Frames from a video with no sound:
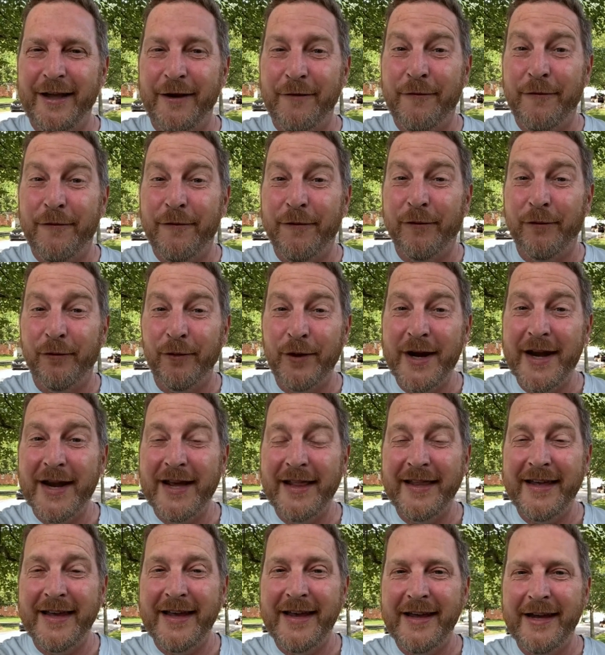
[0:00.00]

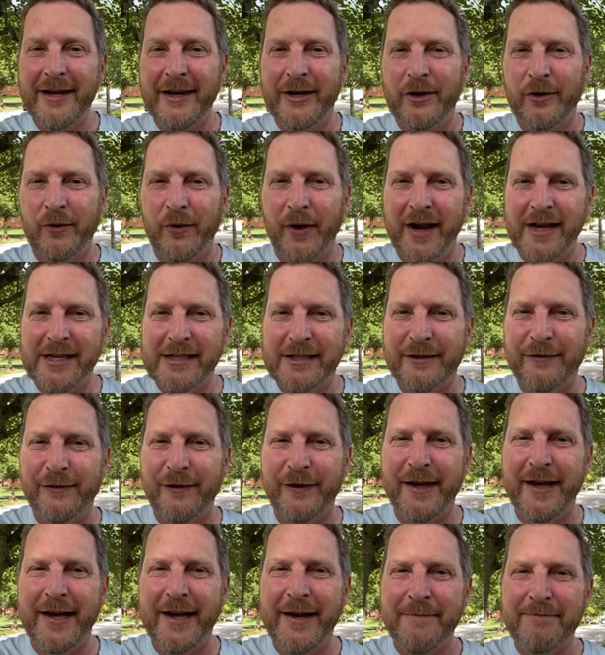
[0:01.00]
freely,
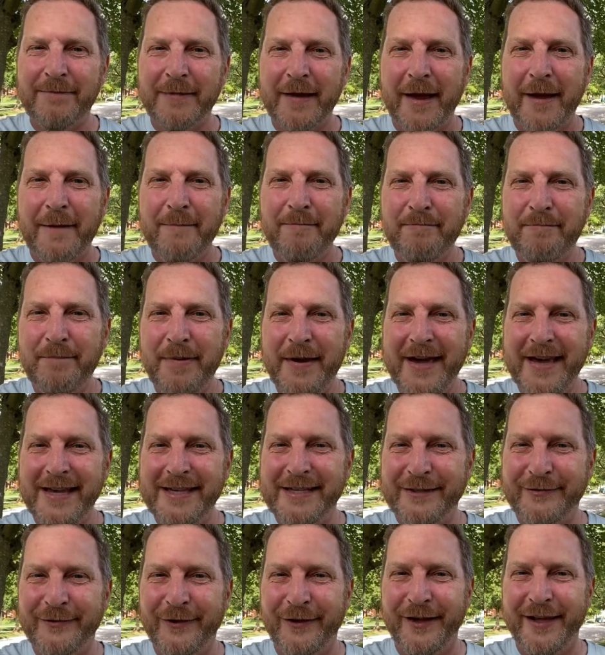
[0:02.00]
gracefully,
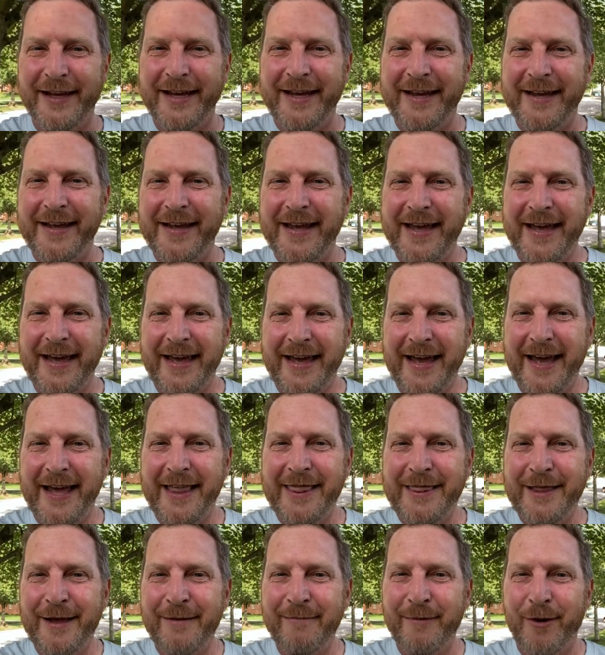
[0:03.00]
peacefully,
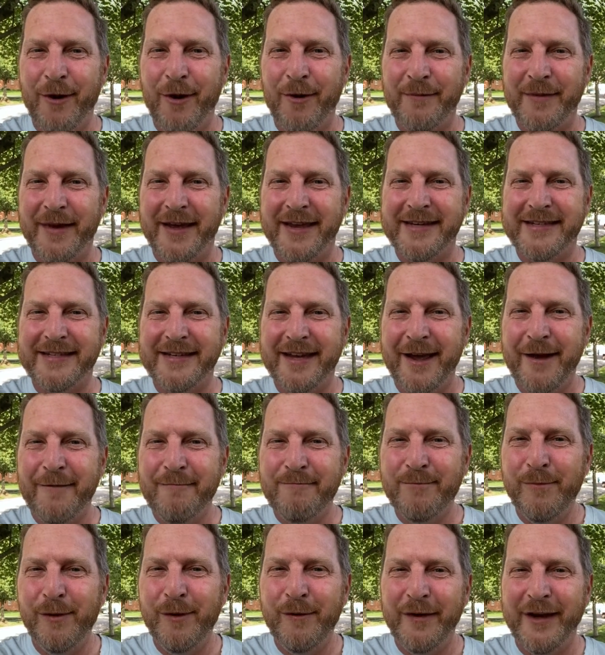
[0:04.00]
in the moment,
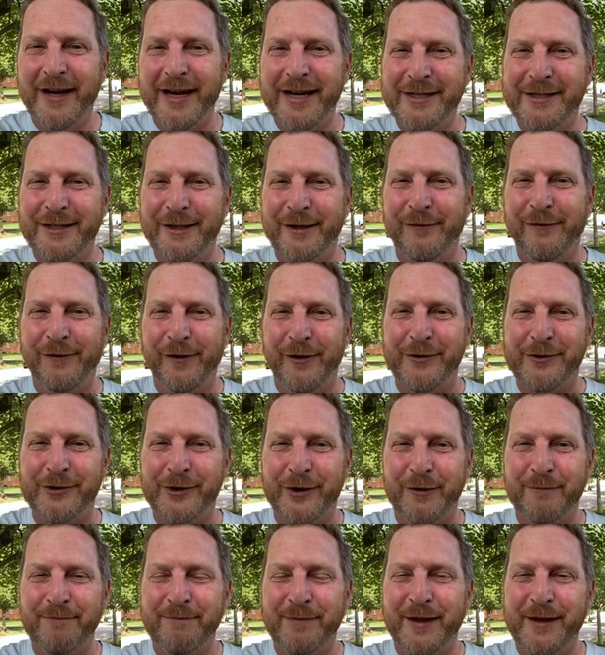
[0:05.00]
moving into the
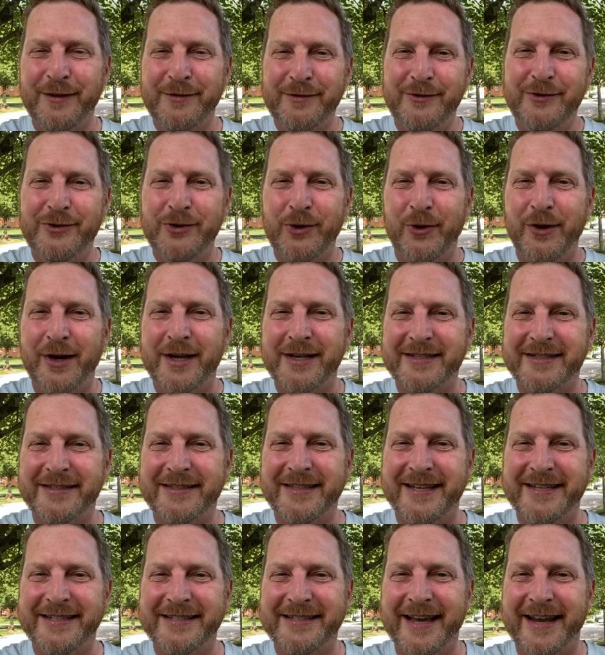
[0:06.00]
future. Join us
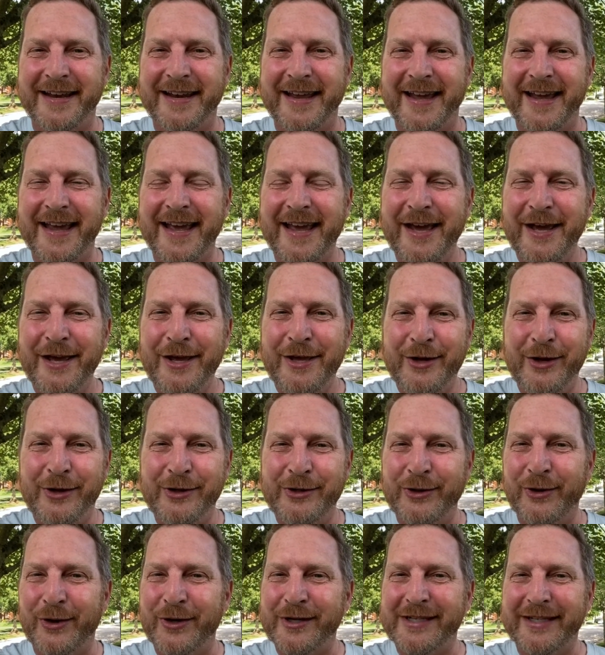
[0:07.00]
this Sunday. You can
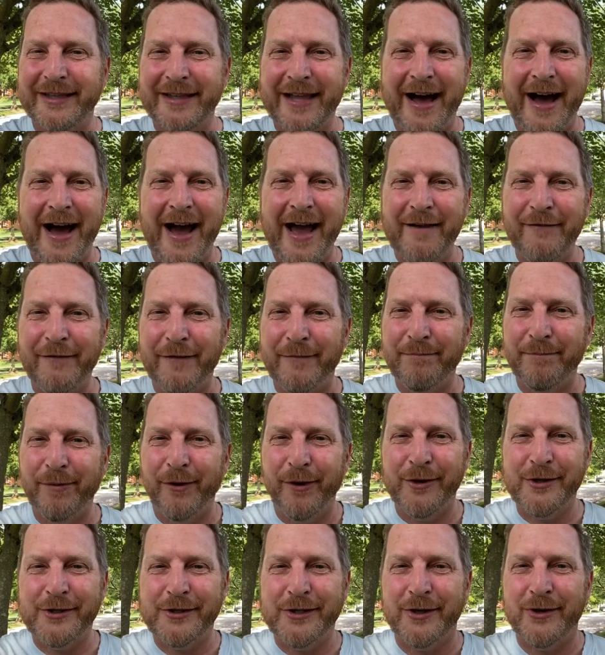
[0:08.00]
join us live in
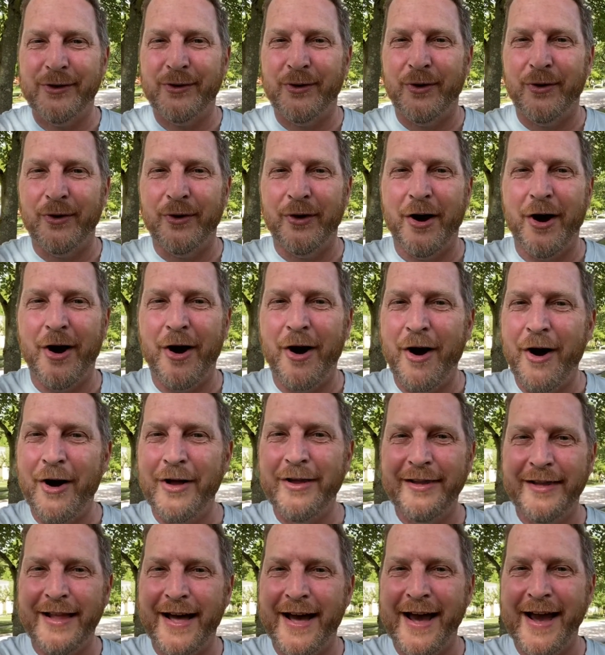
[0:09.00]
person or
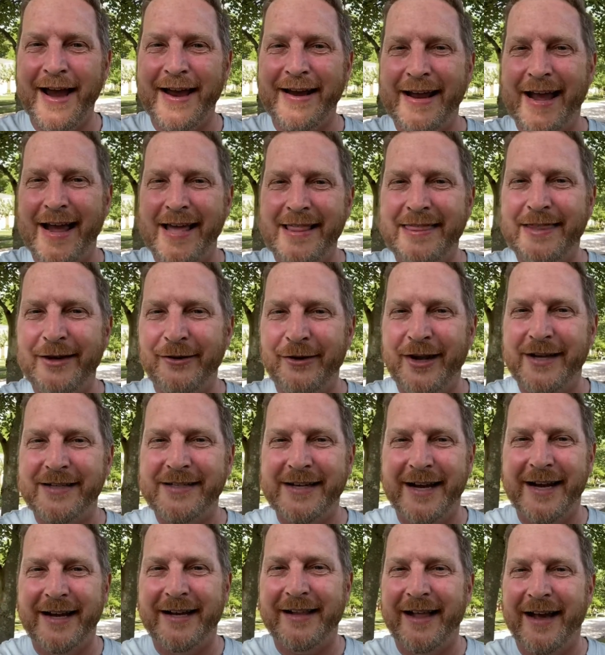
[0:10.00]
online, 8:30,
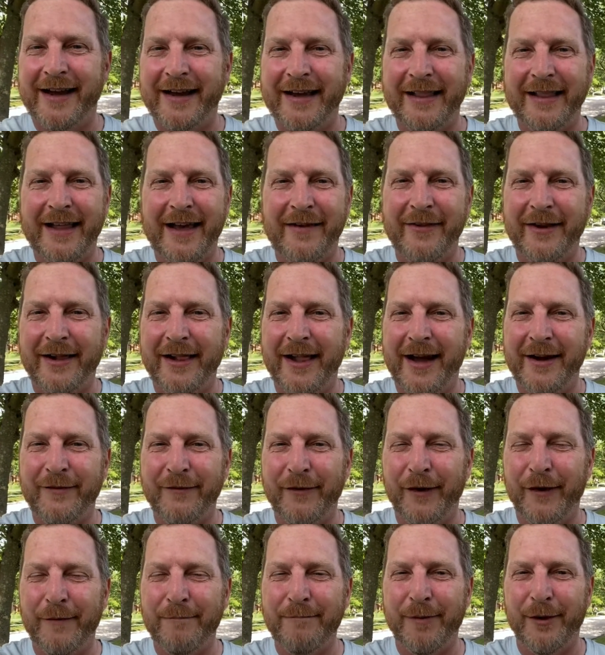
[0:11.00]
10 o'clock, 11 o'clock
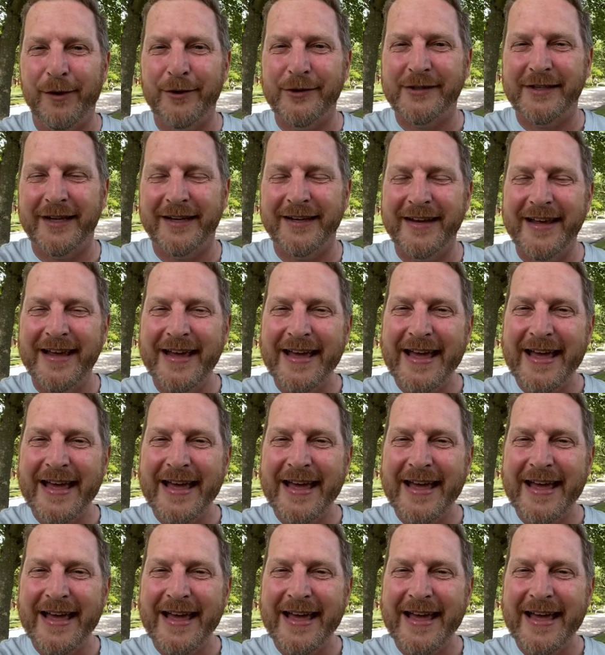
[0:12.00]
for your in-person,